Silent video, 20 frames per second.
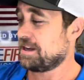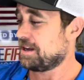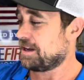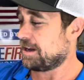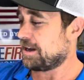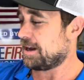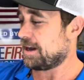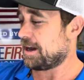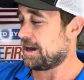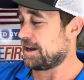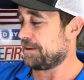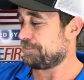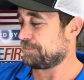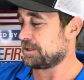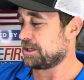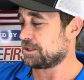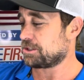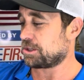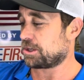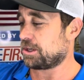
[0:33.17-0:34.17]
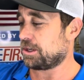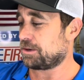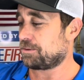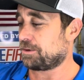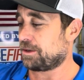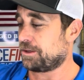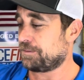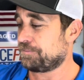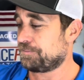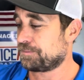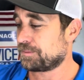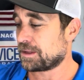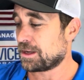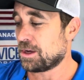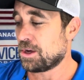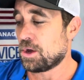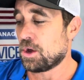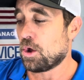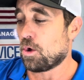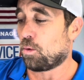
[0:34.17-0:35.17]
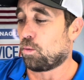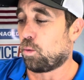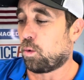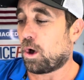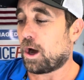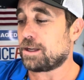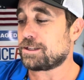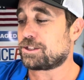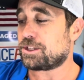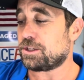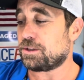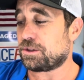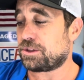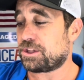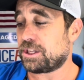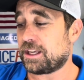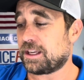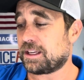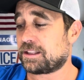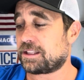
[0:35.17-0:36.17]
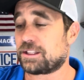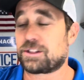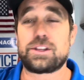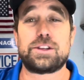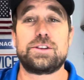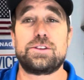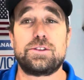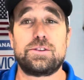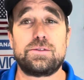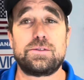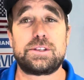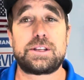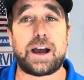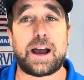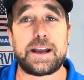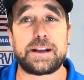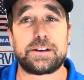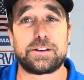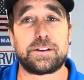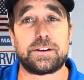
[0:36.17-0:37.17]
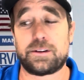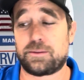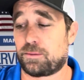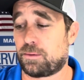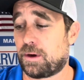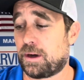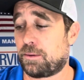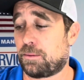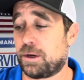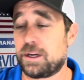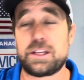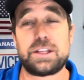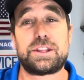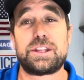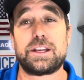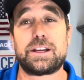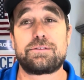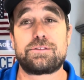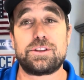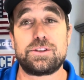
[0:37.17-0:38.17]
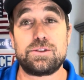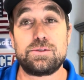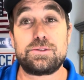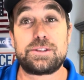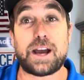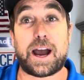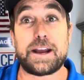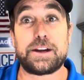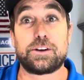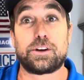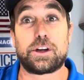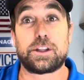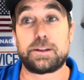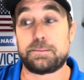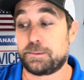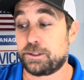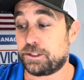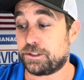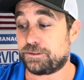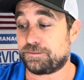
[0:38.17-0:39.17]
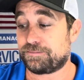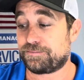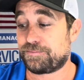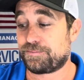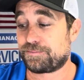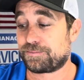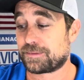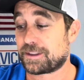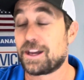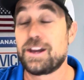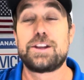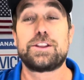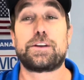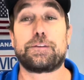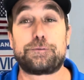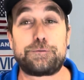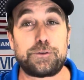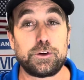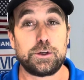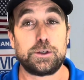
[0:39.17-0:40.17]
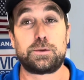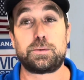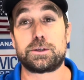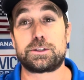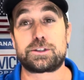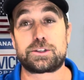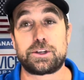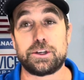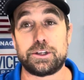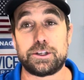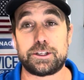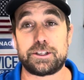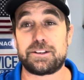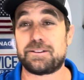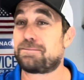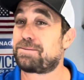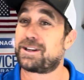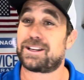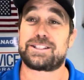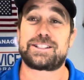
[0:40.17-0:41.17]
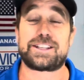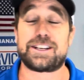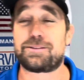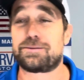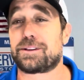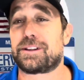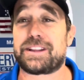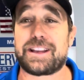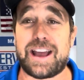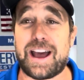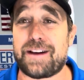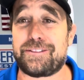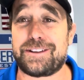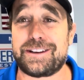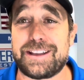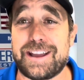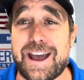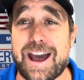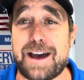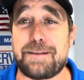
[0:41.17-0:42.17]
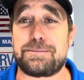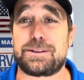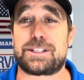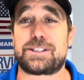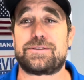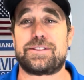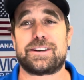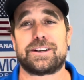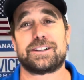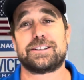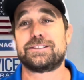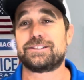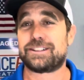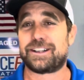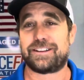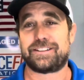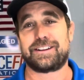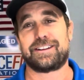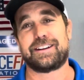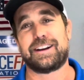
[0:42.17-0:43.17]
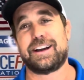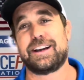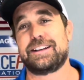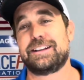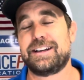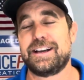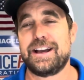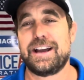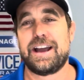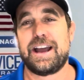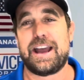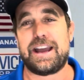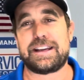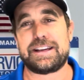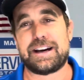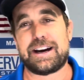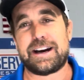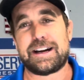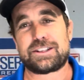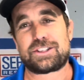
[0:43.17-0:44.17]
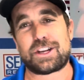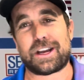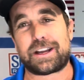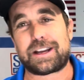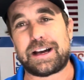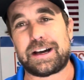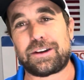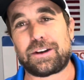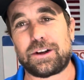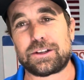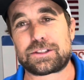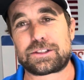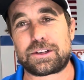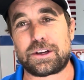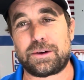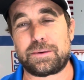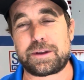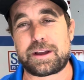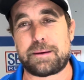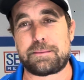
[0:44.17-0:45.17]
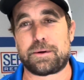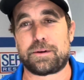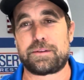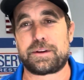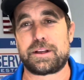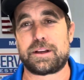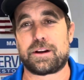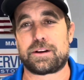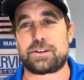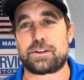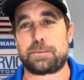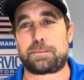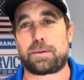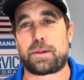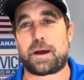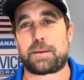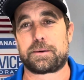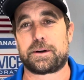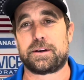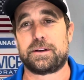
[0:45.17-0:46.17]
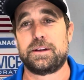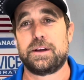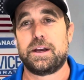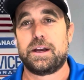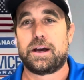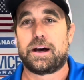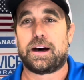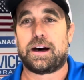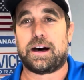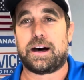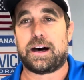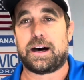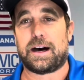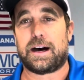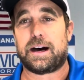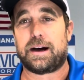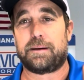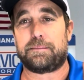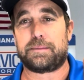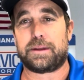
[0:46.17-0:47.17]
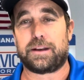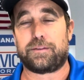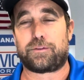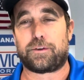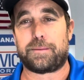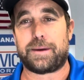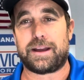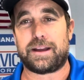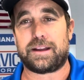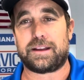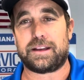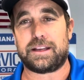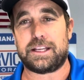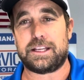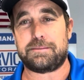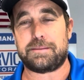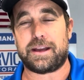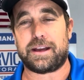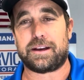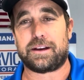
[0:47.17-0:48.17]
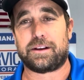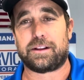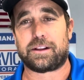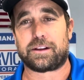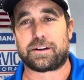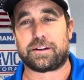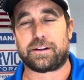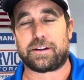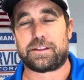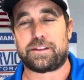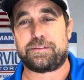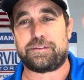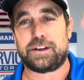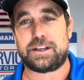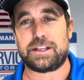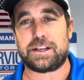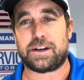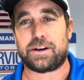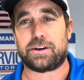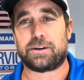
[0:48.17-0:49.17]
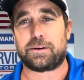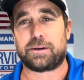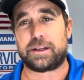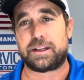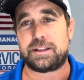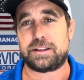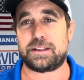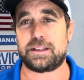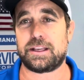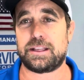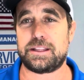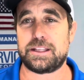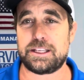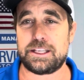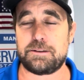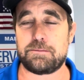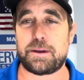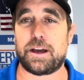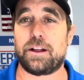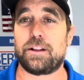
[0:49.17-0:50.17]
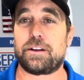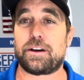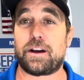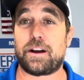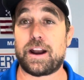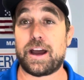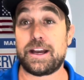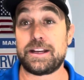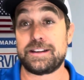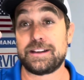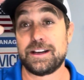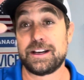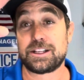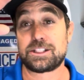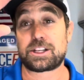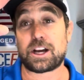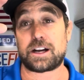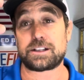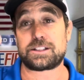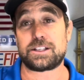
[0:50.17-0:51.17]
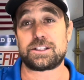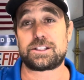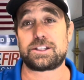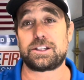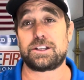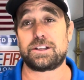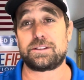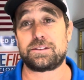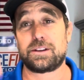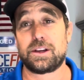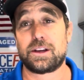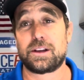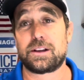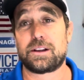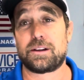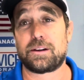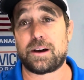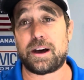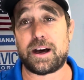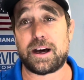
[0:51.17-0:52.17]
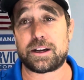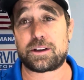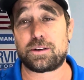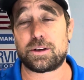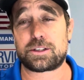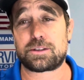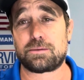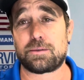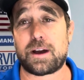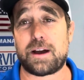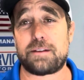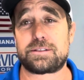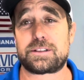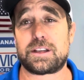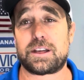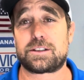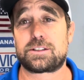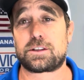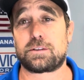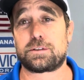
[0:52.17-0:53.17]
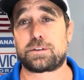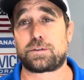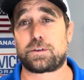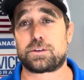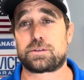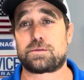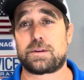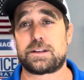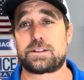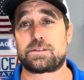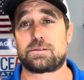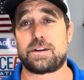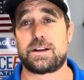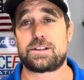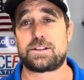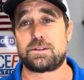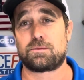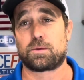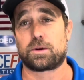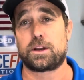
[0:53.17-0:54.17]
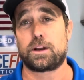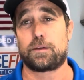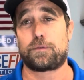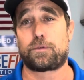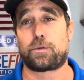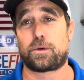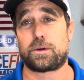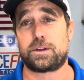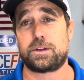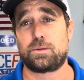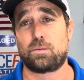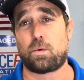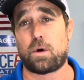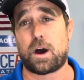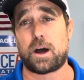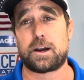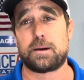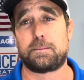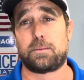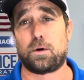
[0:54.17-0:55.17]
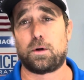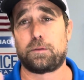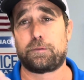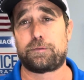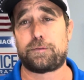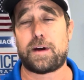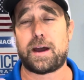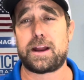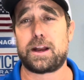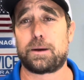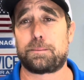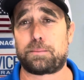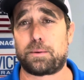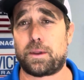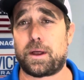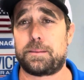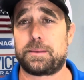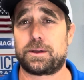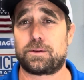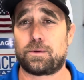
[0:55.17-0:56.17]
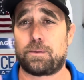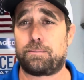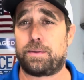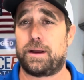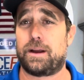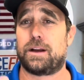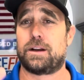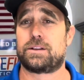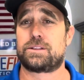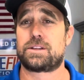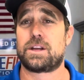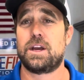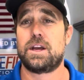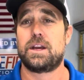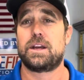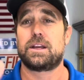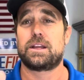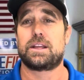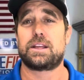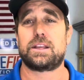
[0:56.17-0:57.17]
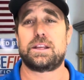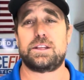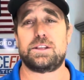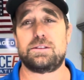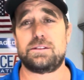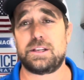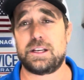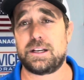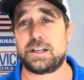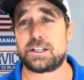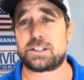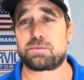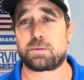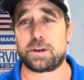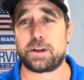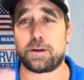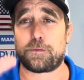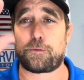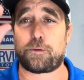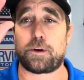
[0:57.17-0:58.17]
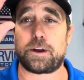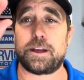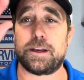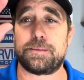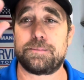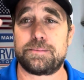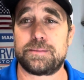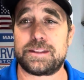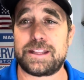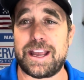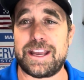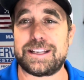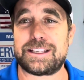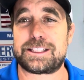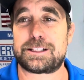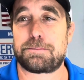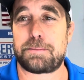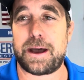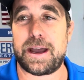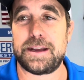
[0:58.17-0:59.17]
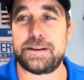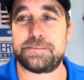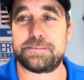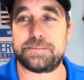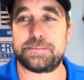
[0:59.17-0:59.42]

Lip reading: here's a good one. What do you think that the new diner? What do you think of the new diner on the moon? The food was good, but it didn't really have any atmosphere. I mean, right? Hey, check out also, we got Maria, our new plumber, email or the video in the email. All right? Talk to you soon. Christian Romsek, Service First Restoration. We're here for you. Water, mold, fire, plumbing, repairs. You need us, we're here for you. Thanks. Bye.